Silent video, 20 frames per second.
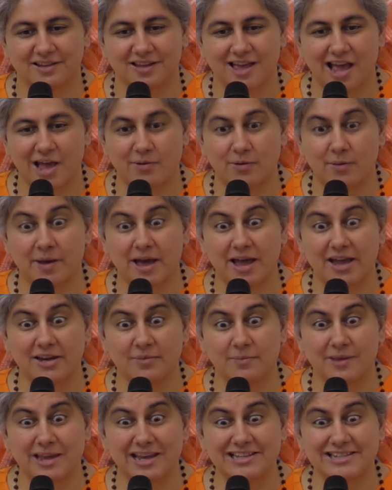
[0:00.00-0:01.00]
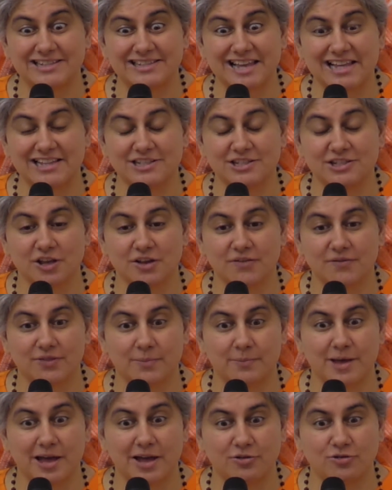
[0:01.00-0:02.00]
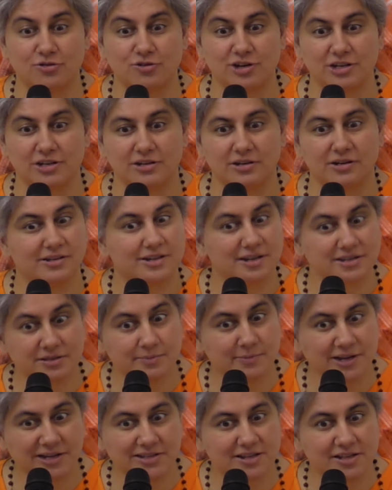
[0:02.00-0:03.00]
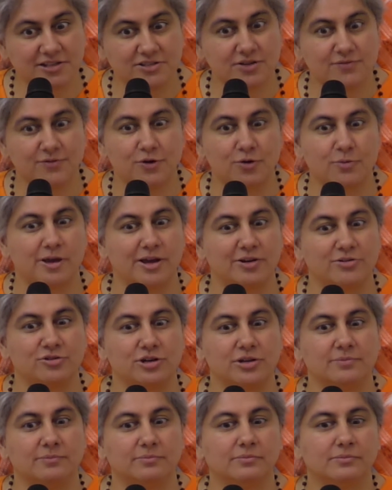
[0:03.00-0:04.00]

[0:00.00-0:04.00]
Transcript: Our mind makes sense of the boundary. Doesn't make sense of no boundary.